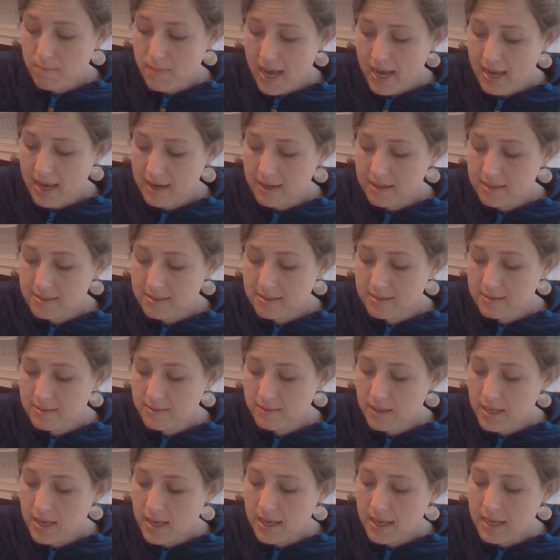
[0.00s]
backs.
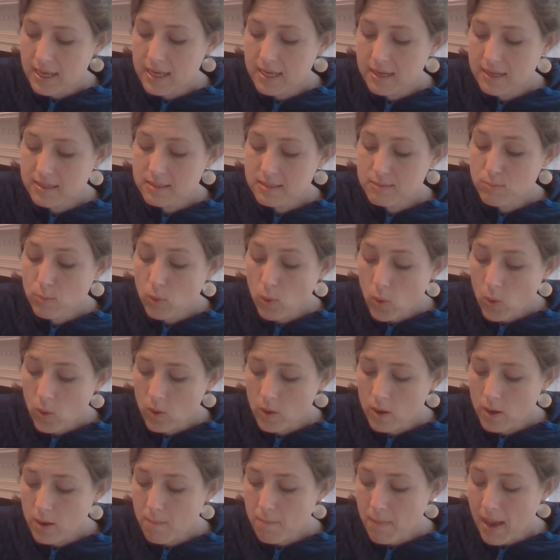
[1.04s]
It is
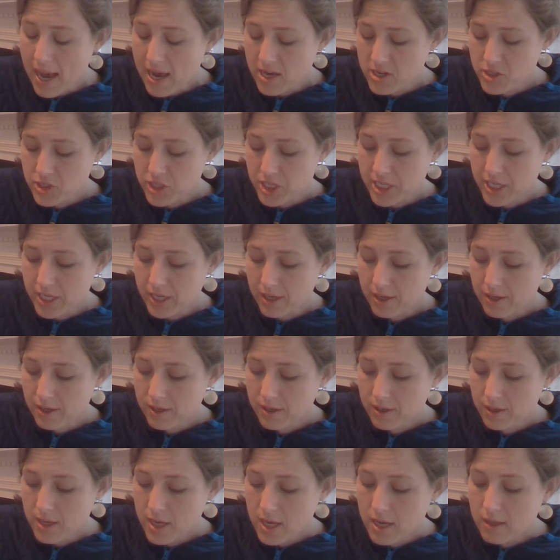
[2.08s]
more magic.
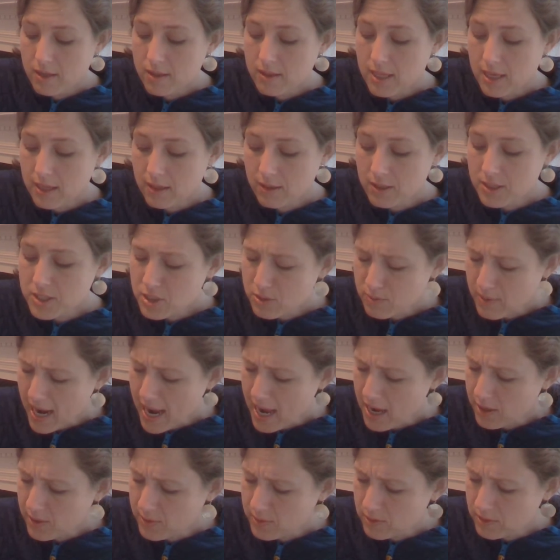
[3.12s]
They looked
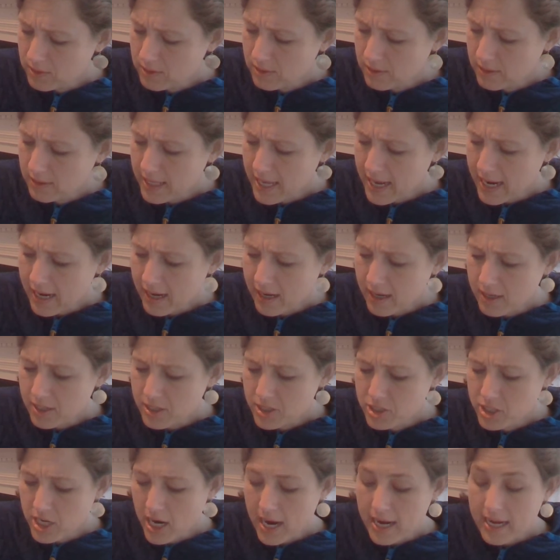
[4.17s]
around. There,
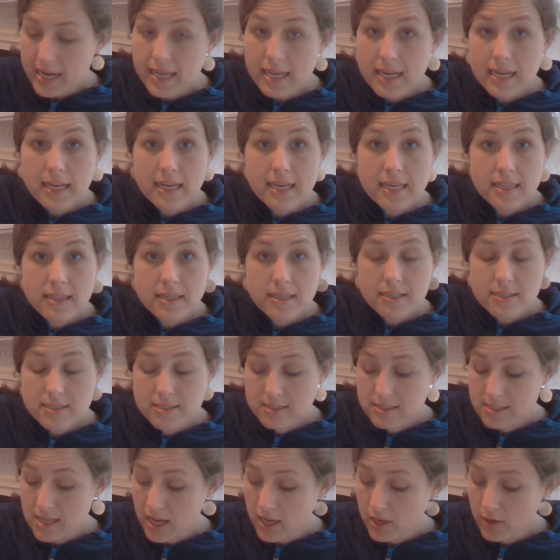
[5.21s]
shining in the
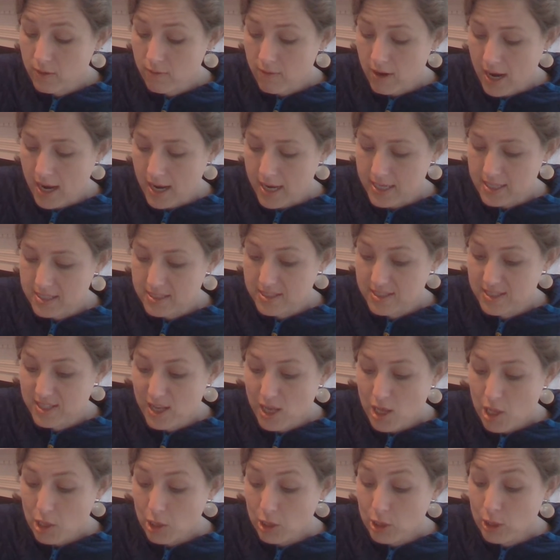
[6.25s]
sunrise,
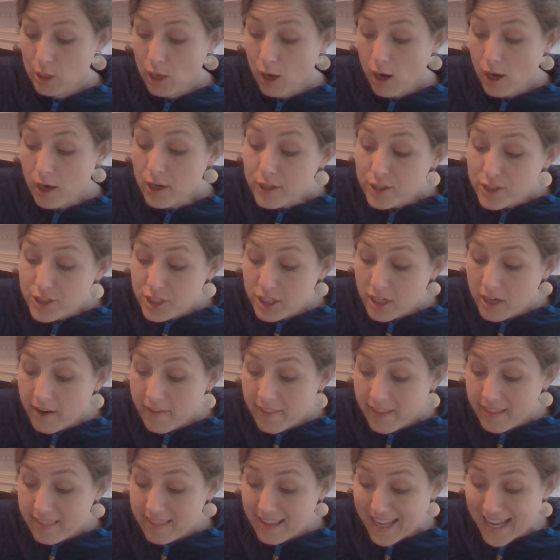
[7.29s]
larger
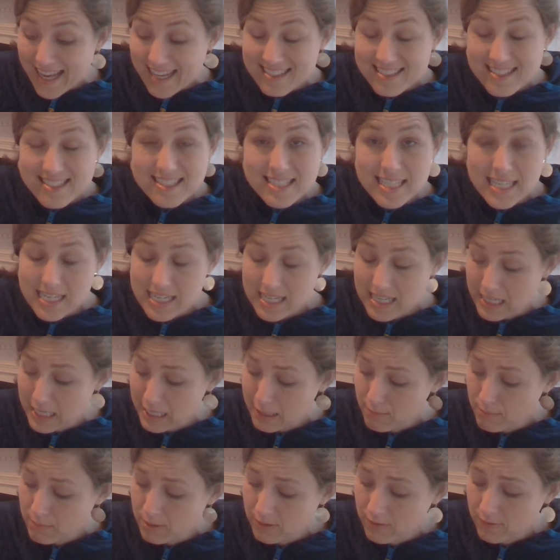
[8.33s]
than they had seen
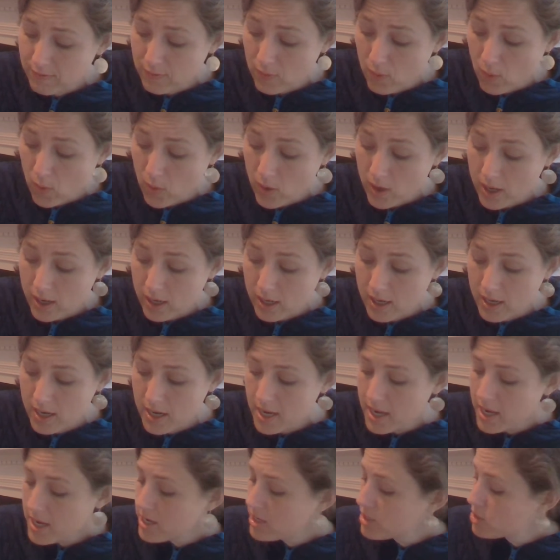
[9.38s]
him before,
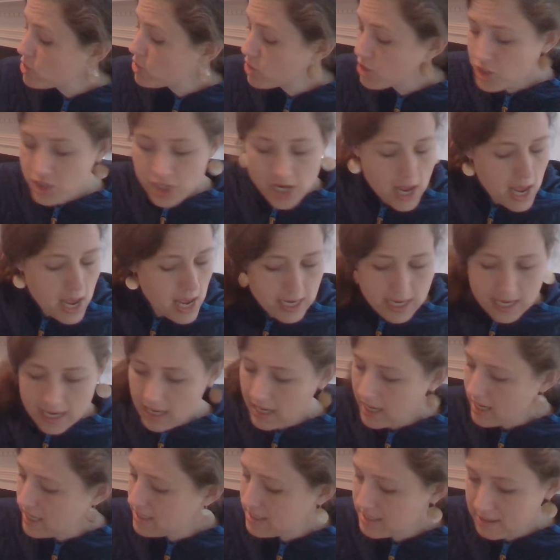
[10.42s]

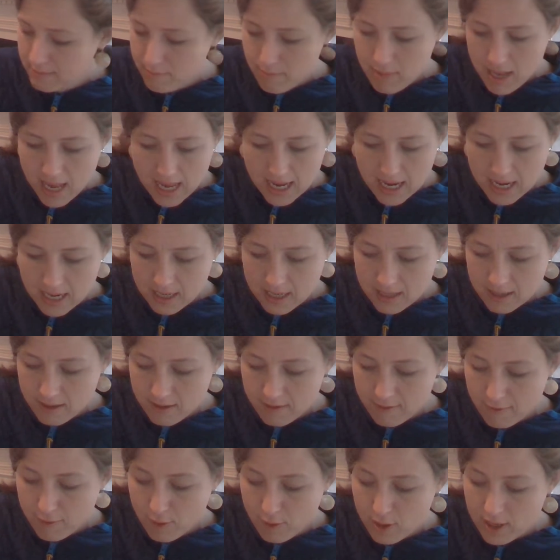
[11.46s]
shaking his mane,
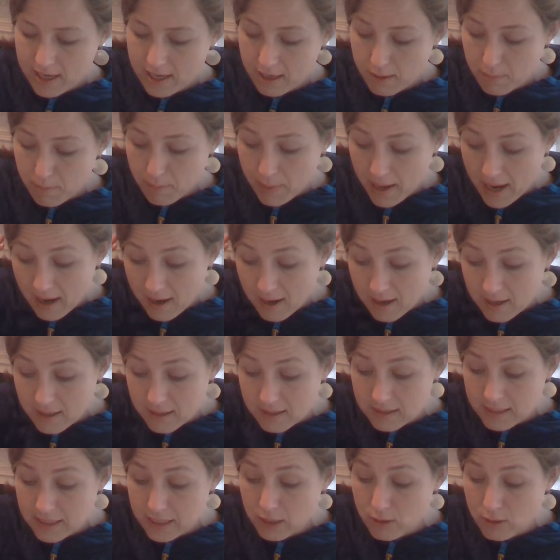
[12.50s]
for it had
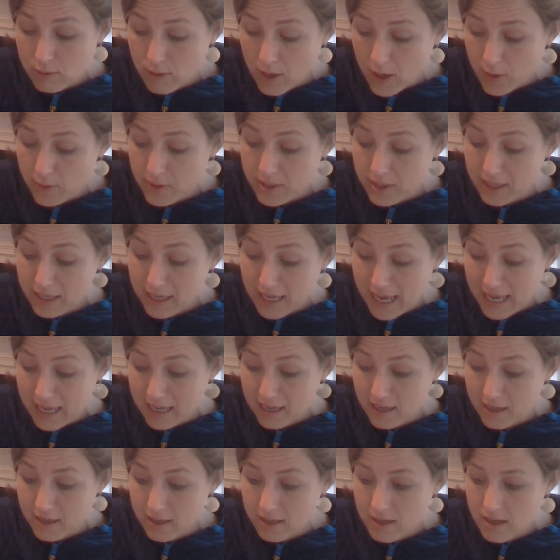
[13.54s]
apparently grown
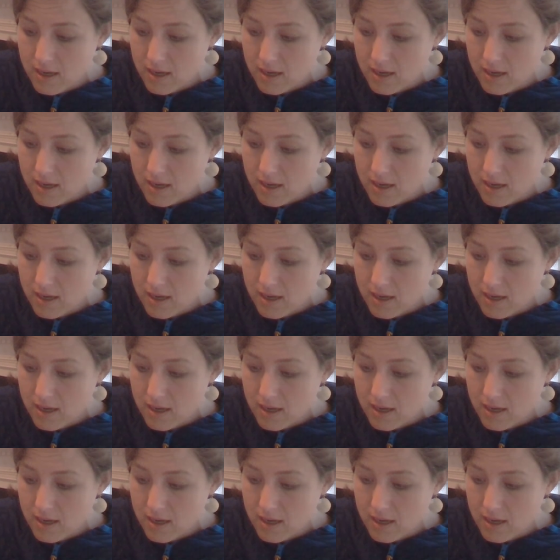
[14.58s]
again,